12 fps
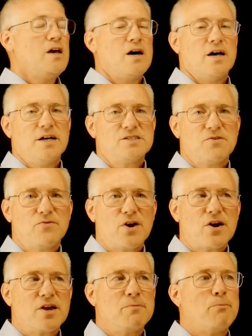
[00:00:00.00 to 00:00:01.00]
That's a
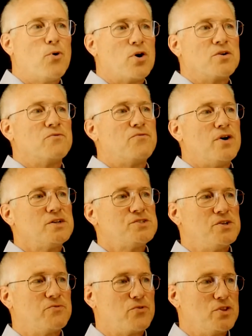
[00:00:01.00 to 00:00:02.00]
very important
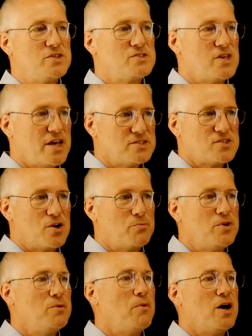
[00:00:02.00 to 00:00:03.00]
function for this
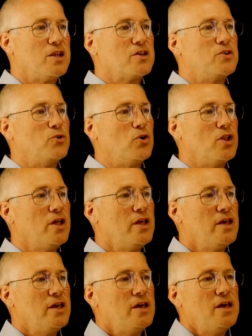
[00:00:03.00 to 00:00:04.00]
SRP molecule,
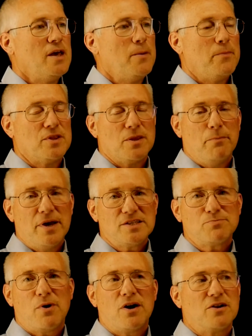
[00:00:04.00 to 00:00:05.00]
but the
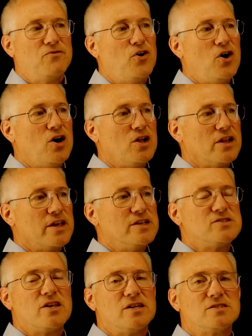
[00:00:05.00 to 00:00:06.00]
best part of all
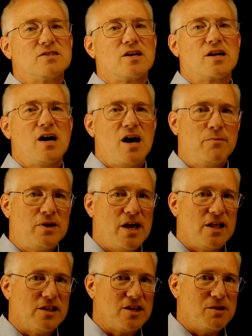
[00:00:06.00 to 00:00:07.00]
is that it's the
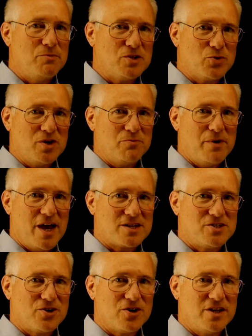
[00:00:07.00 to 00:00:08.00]
commonality between
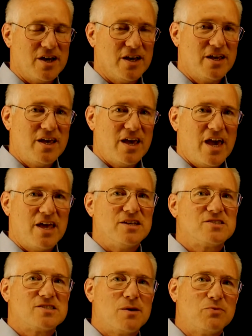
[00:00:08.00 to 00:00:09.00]
bacteria, and
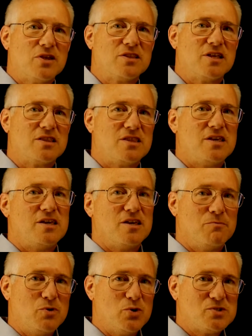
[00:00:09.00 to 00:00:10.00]
it's something that the
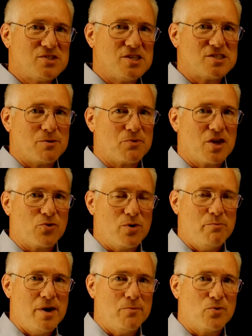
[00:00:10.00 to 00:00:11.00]
immune system can
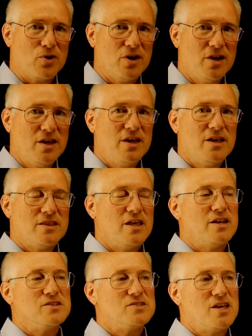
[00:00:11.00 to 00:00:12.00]
remember
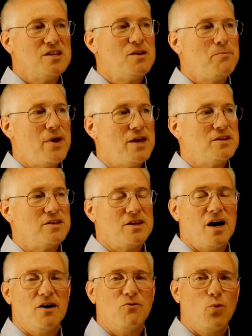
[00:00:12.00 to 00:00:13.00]
that is independent
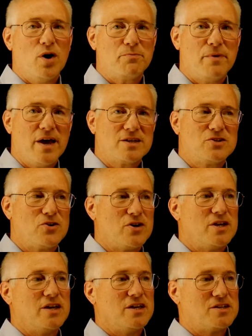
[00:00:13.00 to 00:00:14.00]
of what
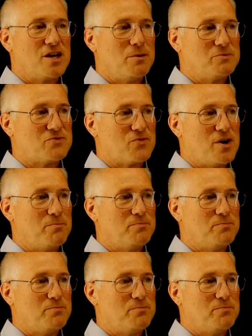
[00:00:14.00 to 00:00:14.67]
bacteria it comes from.